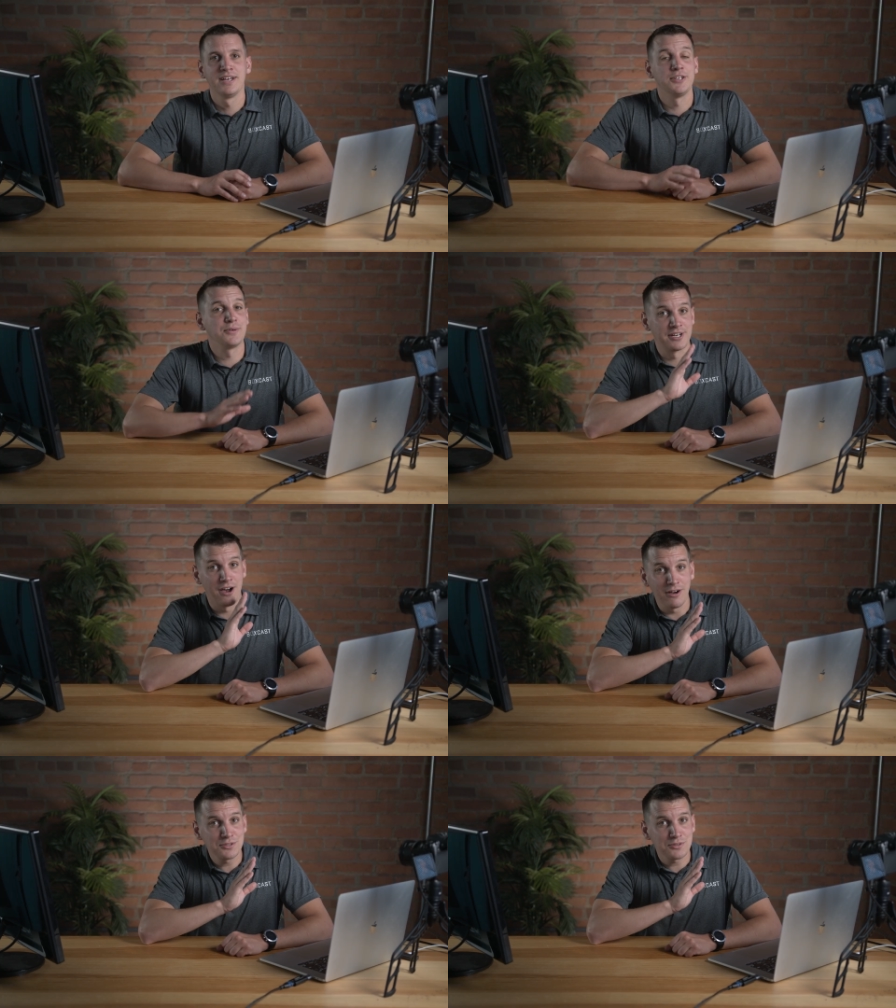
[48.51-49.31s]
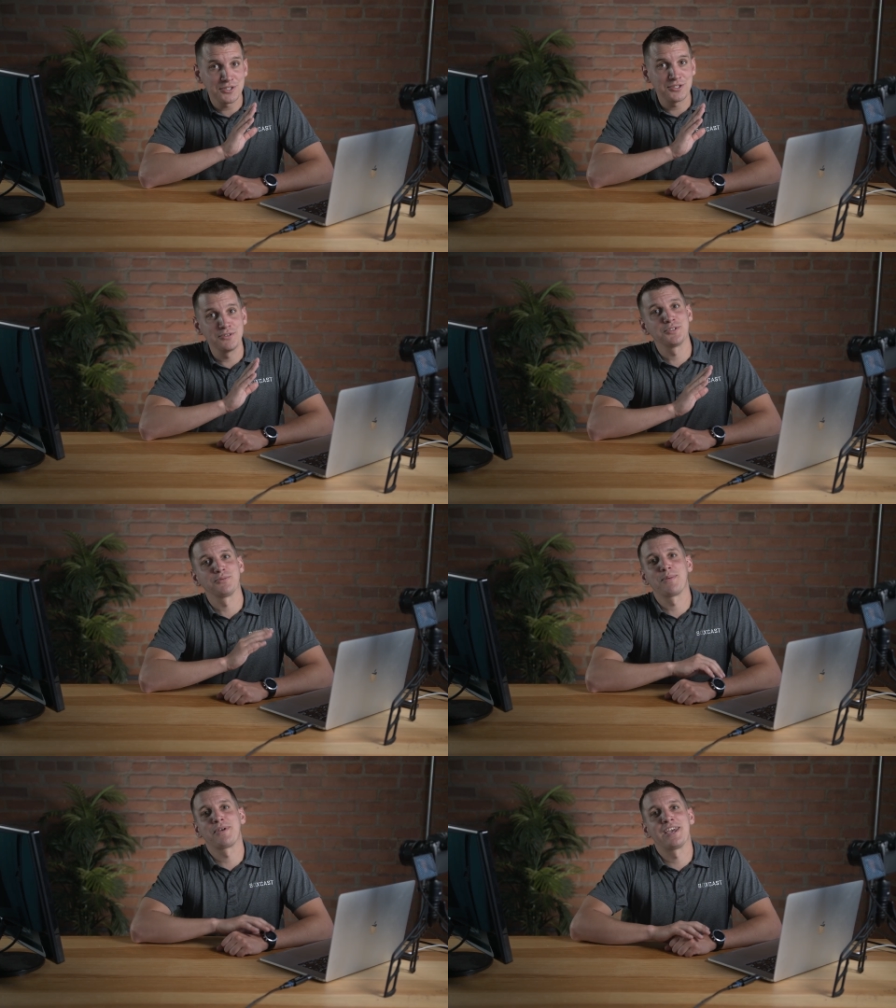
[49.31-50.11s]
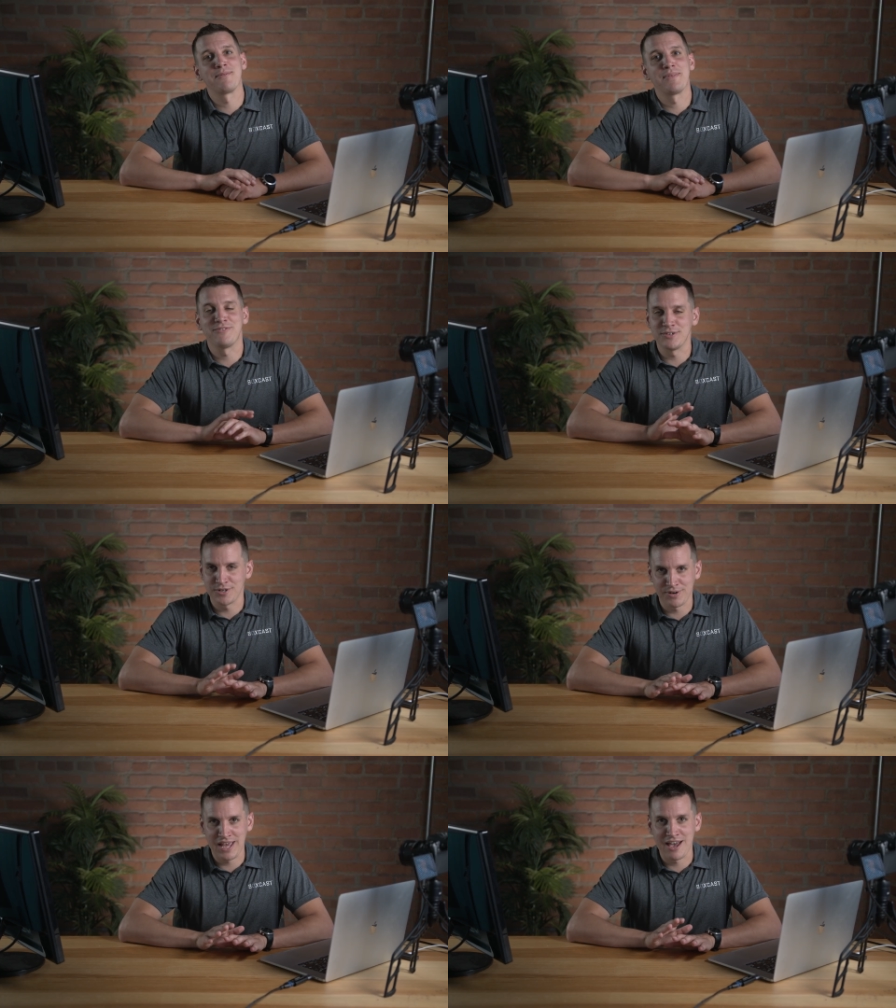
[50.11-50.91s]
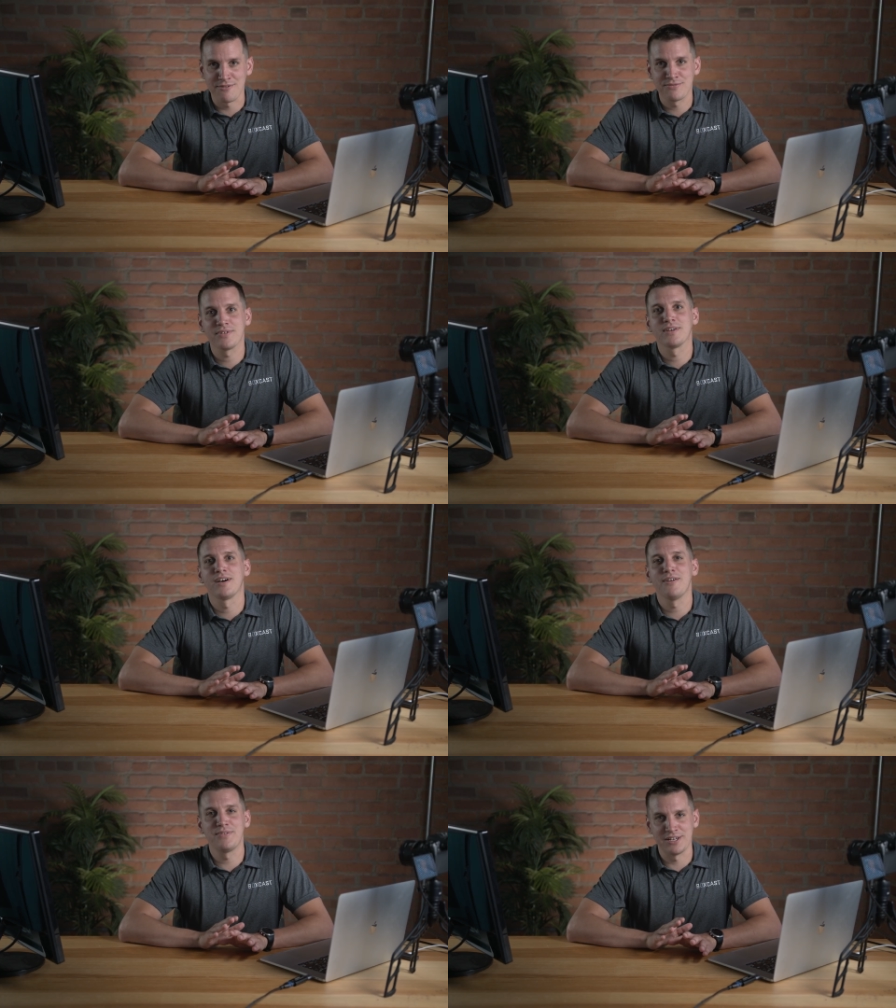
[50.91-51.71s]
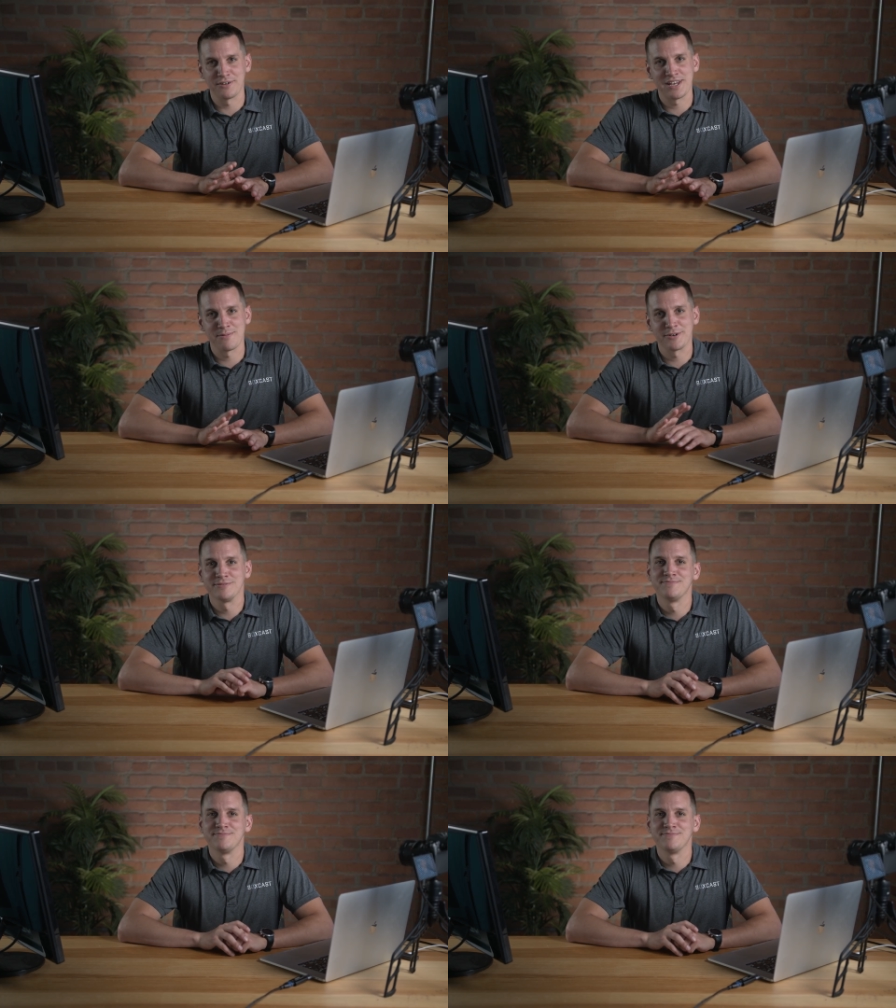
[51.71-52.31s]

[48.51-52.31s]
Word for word: You can also just use your webcam if you don't have a video camera.